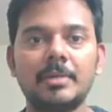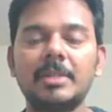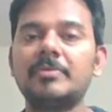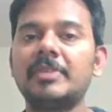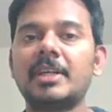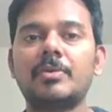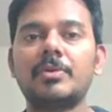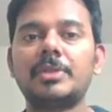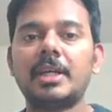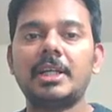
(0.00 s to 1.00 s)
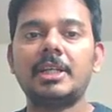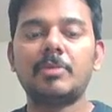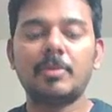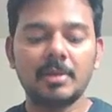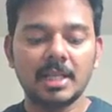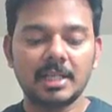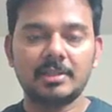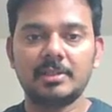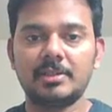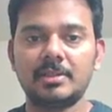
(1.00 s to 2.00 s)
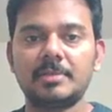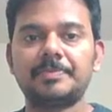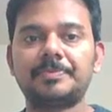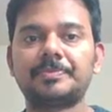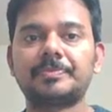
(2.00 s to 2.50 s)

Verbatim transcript: you can I mean we can root any mobile like this